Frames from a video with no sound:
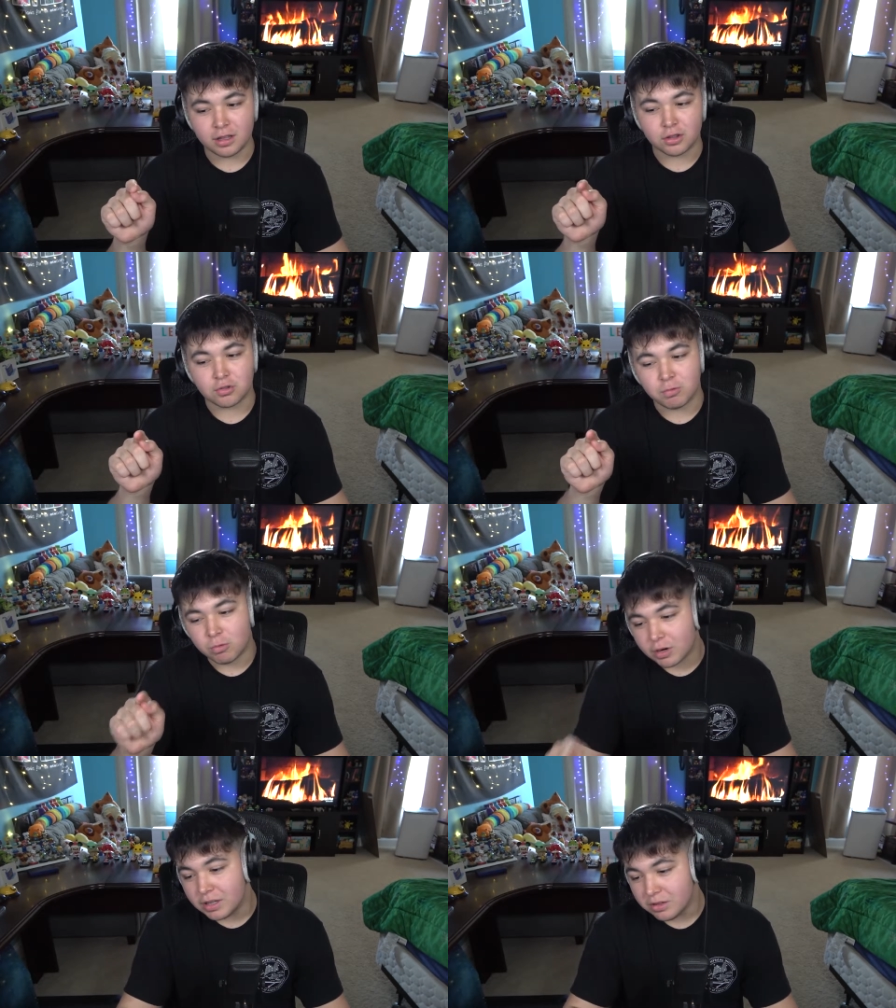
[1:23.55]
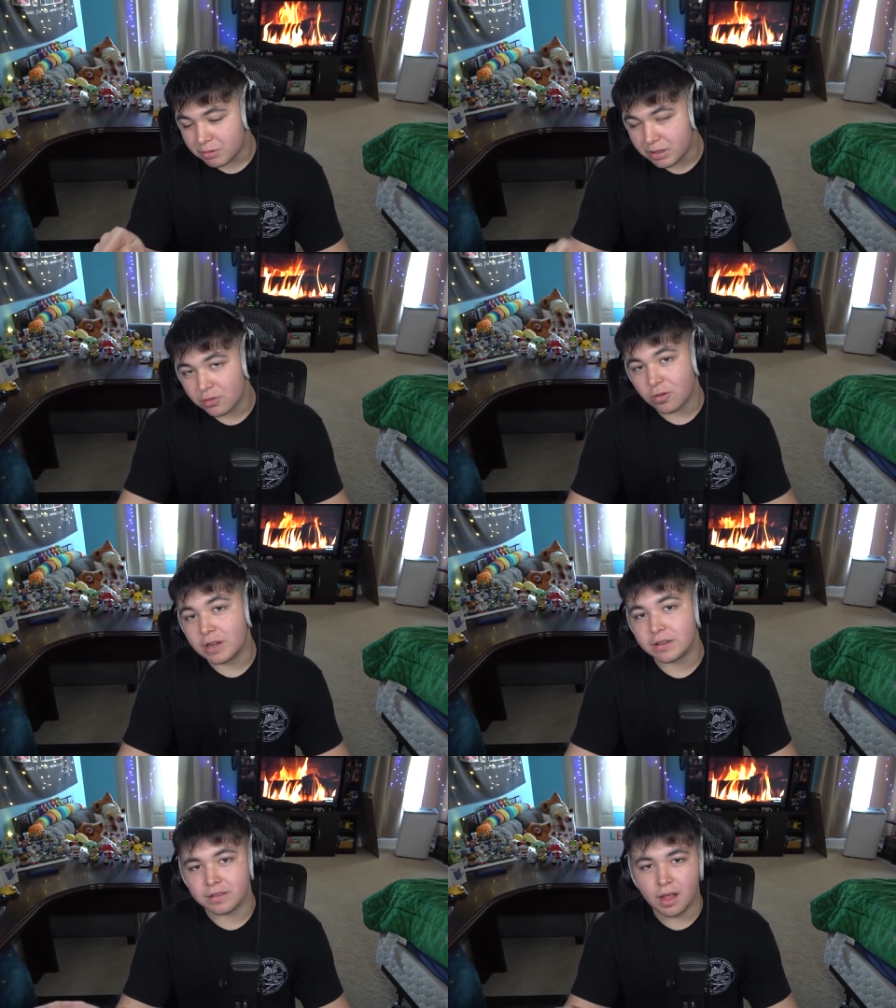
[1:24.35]
2023
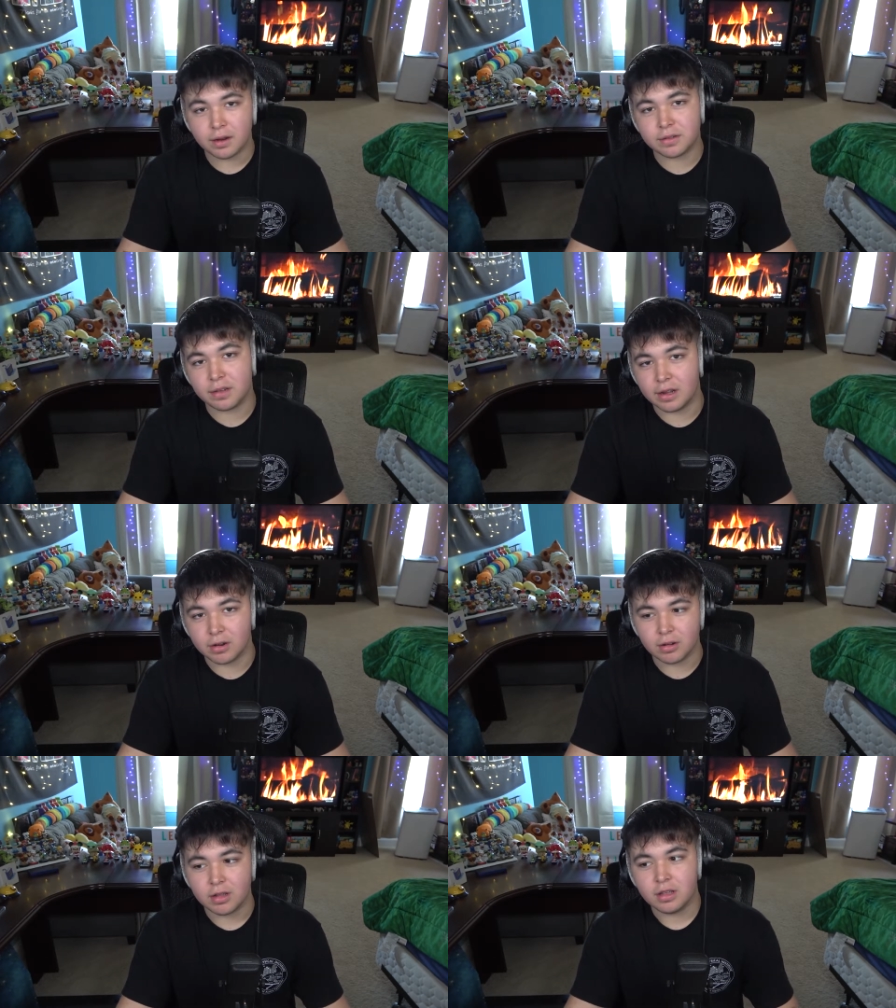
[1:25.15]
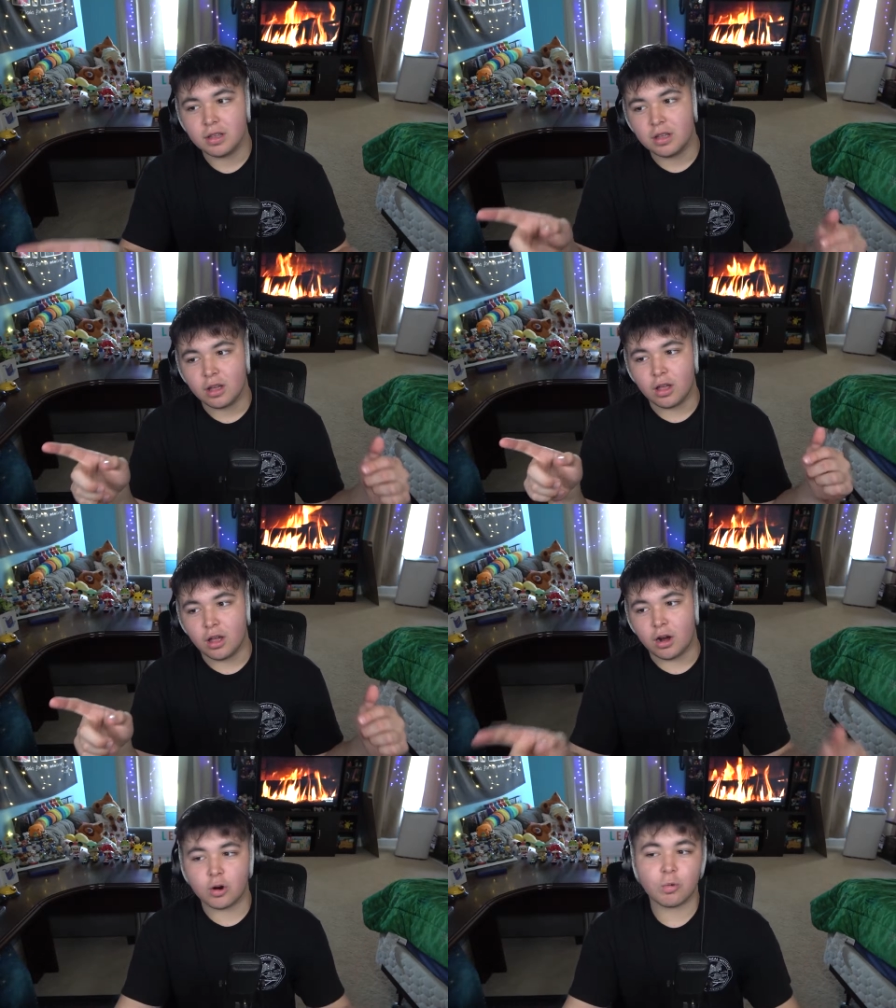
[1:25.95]
is next year.
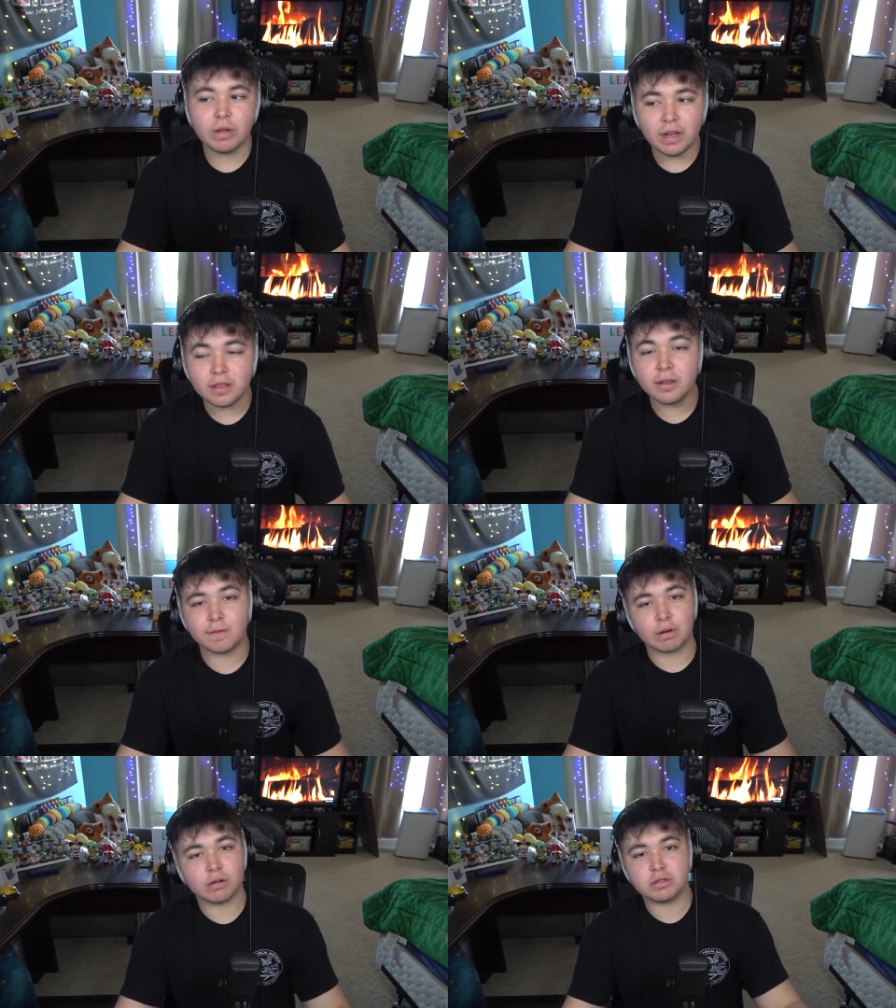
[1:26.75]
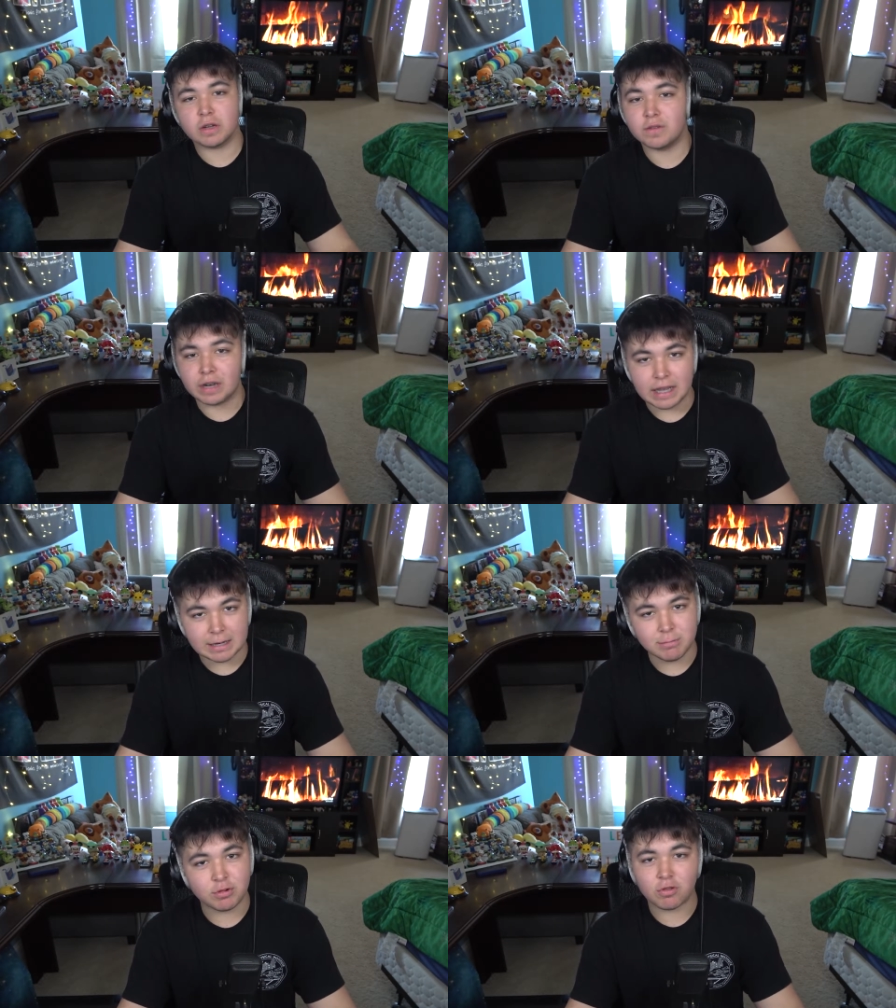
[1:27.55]
Are we on the verge of an
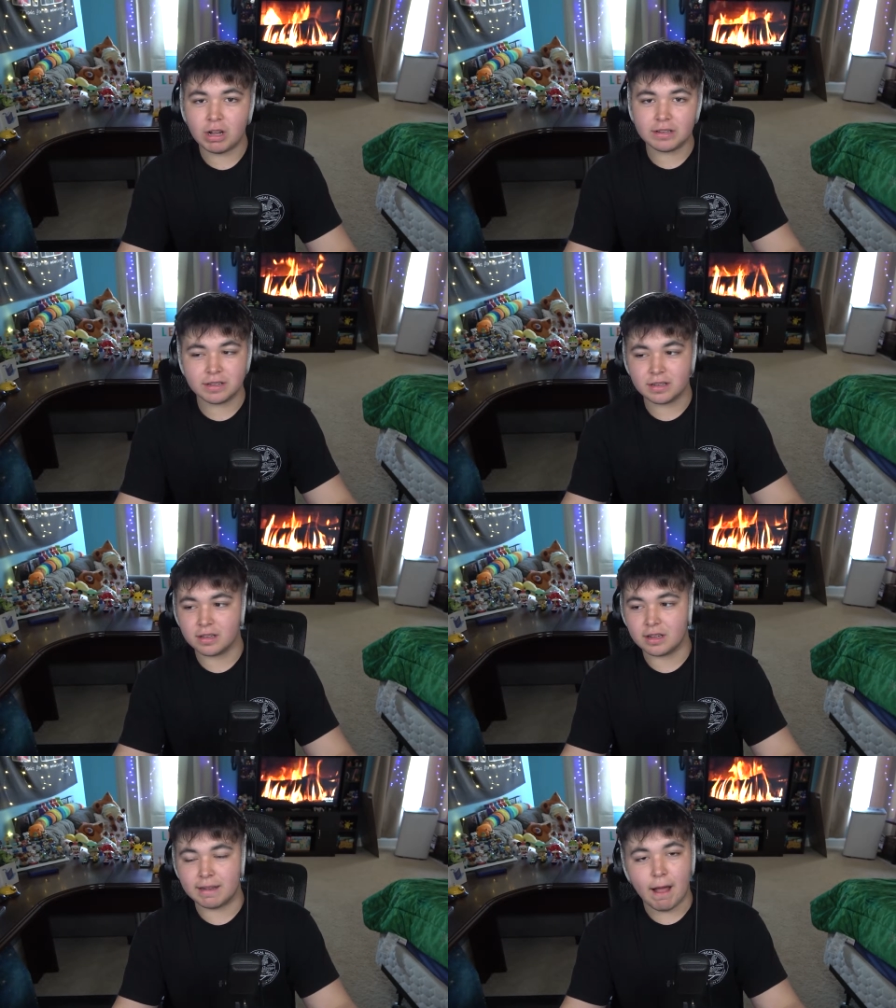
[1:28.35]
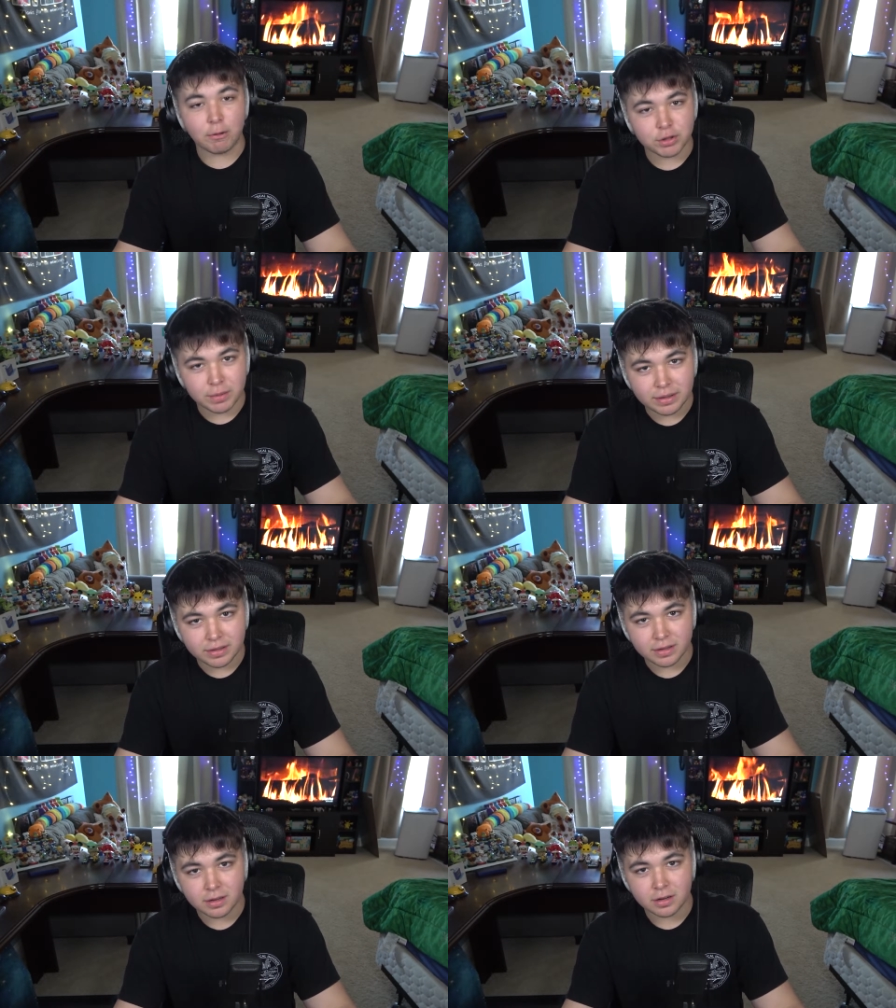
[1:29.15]
Animal Crossing announcement?